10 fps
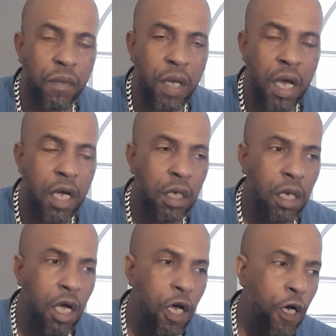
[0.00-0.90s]
And
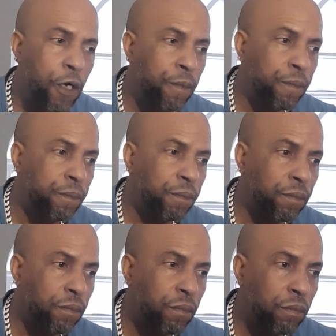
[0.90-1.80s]

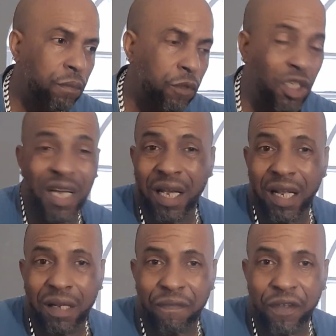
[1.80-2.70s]
you can give
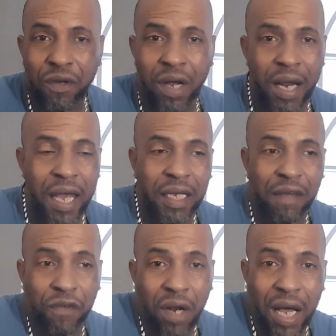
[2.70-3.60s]
the video a like
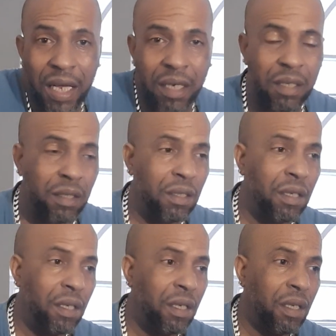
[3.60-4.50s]
if you like.
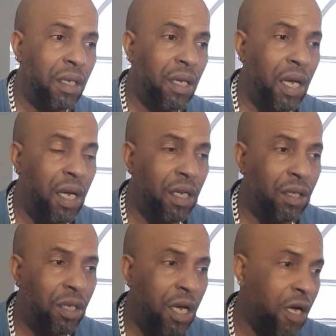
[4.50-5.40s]

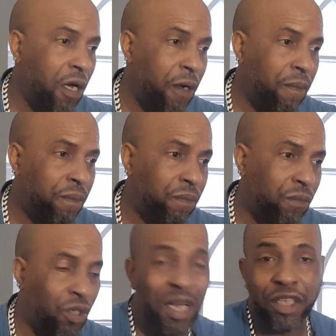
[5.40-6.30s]
And
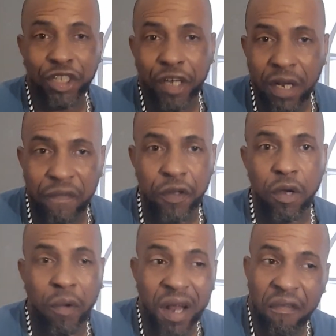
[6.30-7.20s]
you can share the
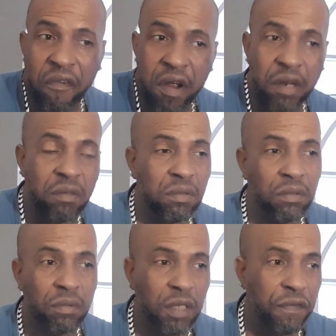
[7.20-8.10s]
video with a friend
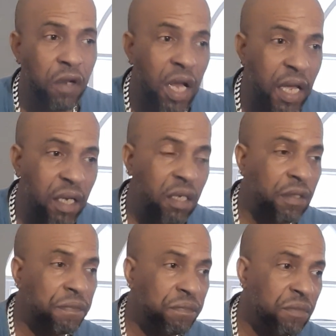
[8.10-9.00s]
if you like.
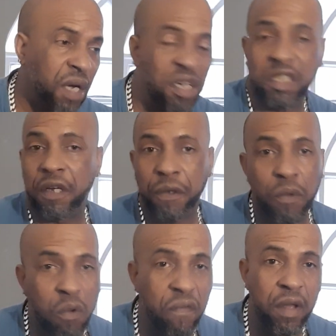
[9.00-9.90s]
Or share it
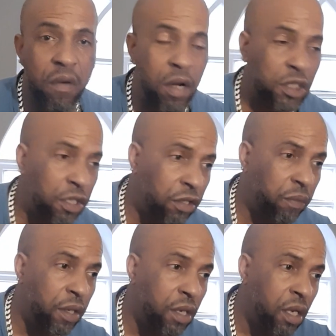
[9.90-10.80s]
whoever you want to share it
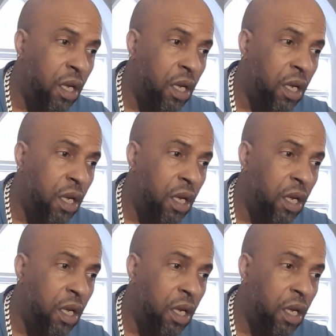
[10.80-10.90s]
with.